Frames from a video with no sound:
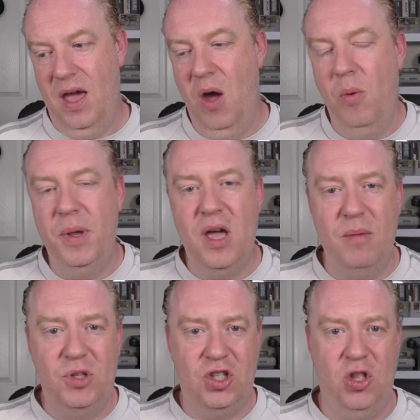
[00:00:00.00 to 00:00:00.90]

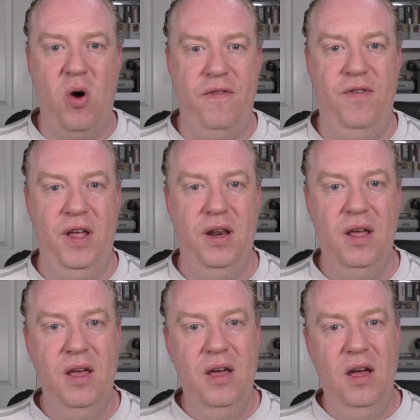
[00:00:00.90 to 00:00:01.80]
become stifling,
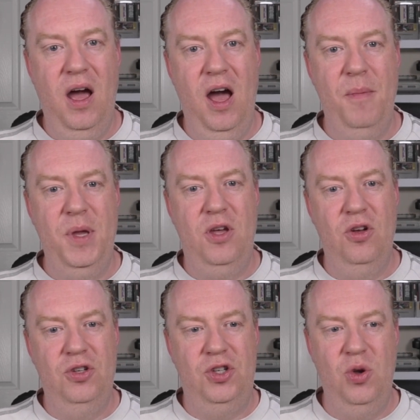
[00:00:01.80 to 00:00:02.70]

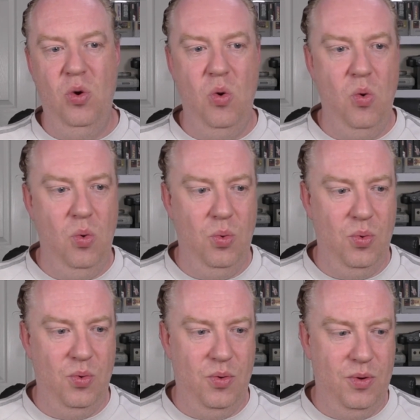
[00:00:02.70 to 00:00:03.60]
because there'll
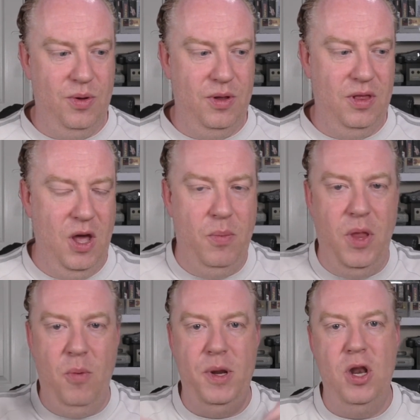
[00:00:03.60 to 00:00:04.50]

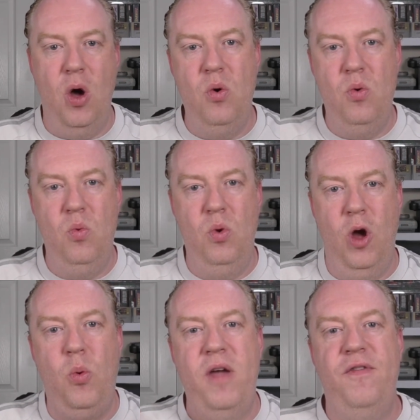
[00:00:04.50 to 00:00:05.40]
be no
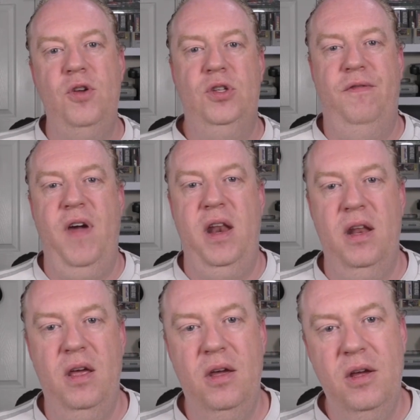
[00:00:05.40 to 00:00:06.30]
way for you to vent.
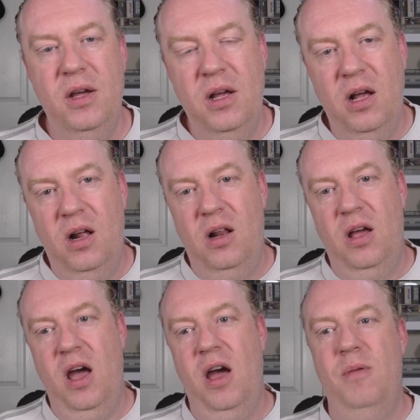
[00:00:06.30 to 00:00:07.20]

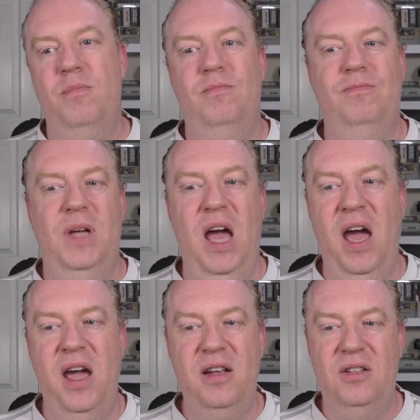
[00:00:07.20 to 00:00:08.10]

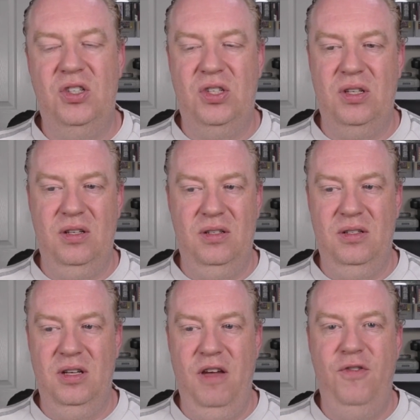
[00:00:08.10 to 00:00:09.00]
And
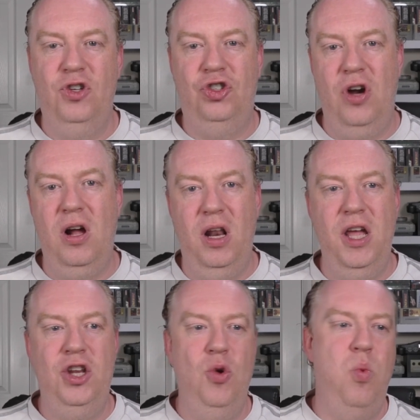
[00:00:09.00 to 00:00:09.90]
if you're
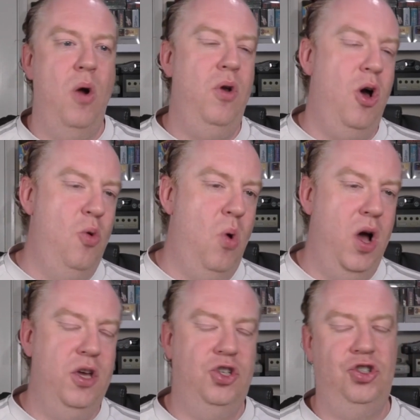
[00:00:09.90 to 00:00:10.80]
struggling, you won't know why
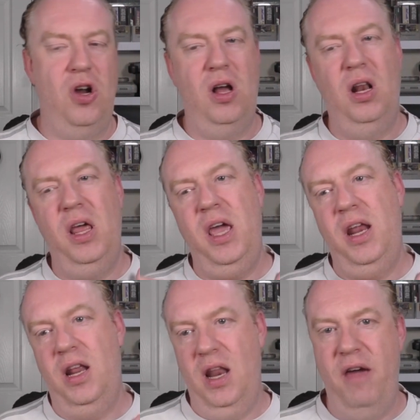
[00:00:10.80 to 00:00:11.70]
you're
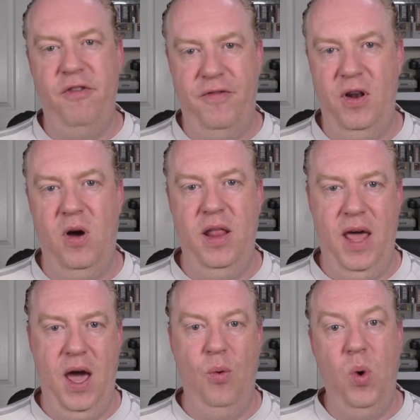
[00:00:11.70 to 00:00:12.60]
struggling and everything like
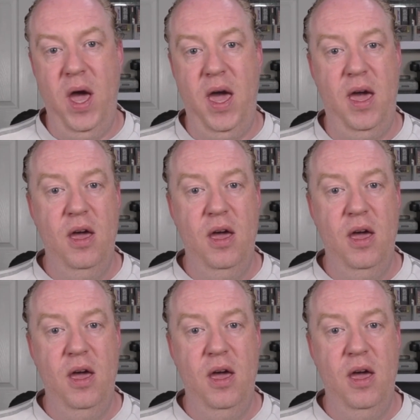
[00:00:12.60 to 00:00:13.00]
that. Where,